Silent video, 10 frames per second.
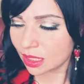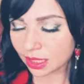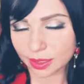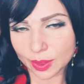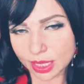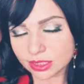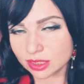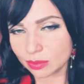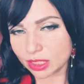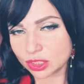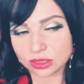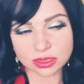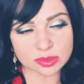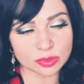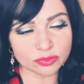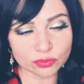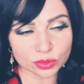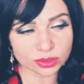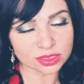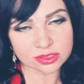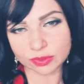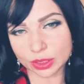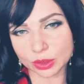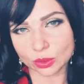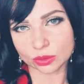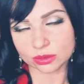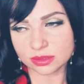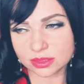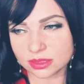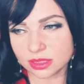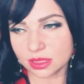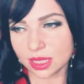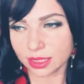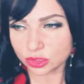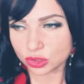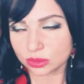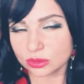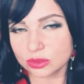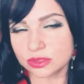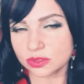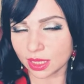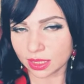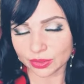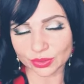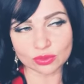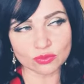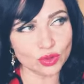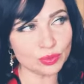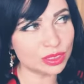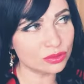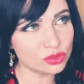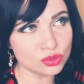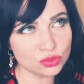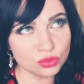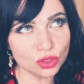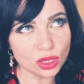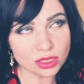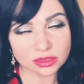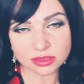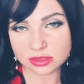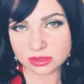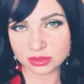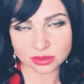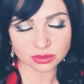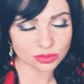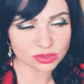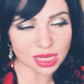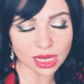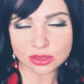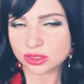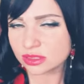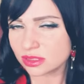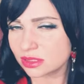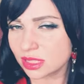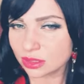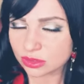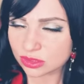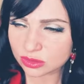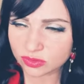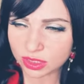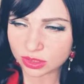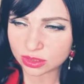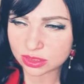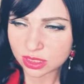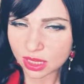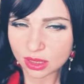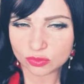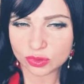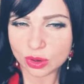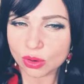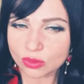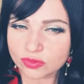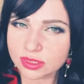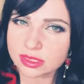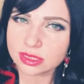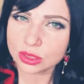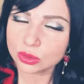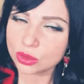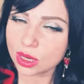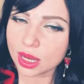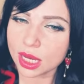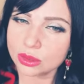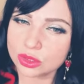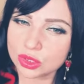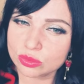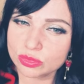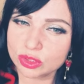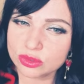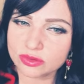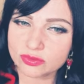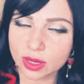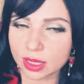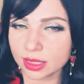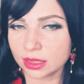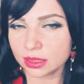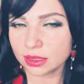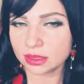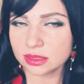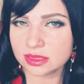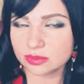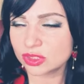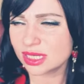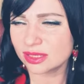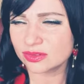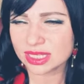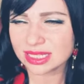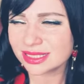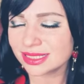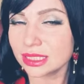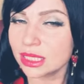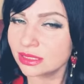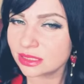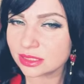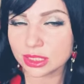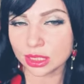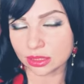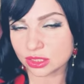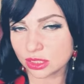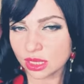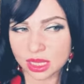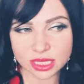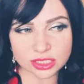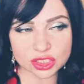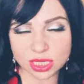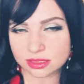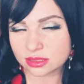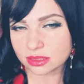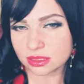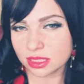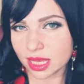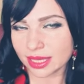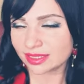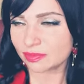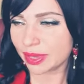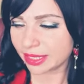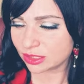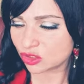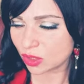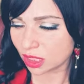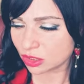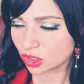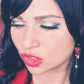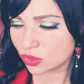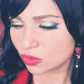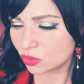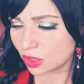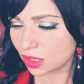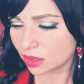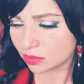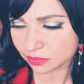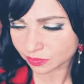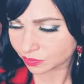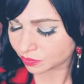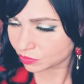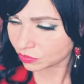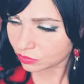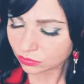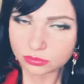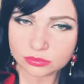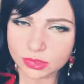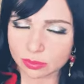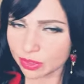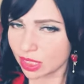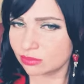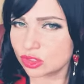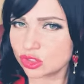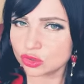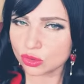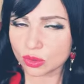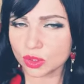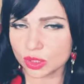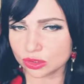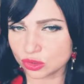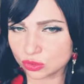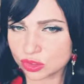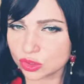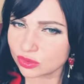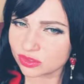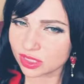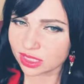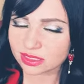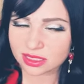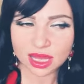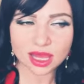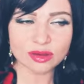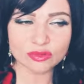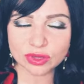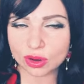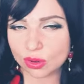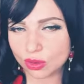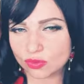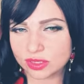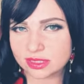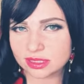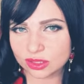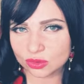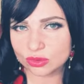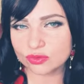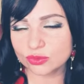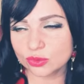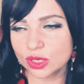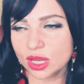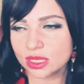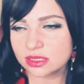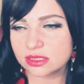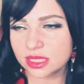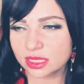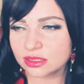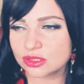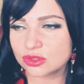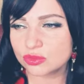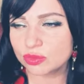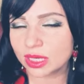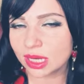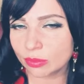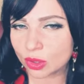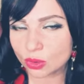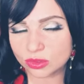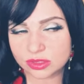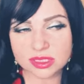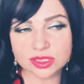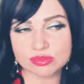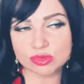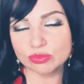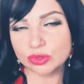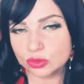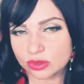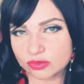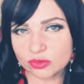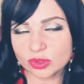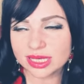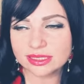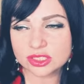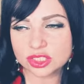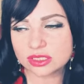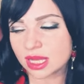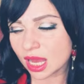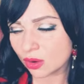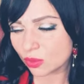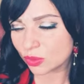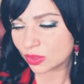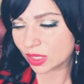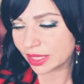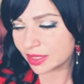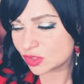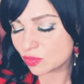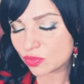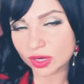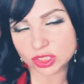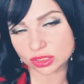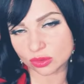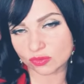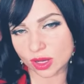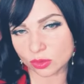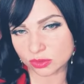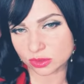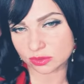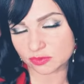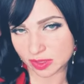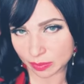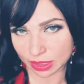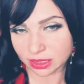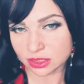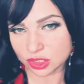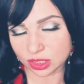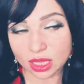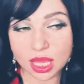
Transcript: And I did mention this before in this video. This is a natural desire. Women through uh, thousands and thousands of years were always look how to beautify themselves. It's an instinct, just as men trying to um, become stronger and do certain things we always look for things to become cozier more beautiful it's just our expression of our femininity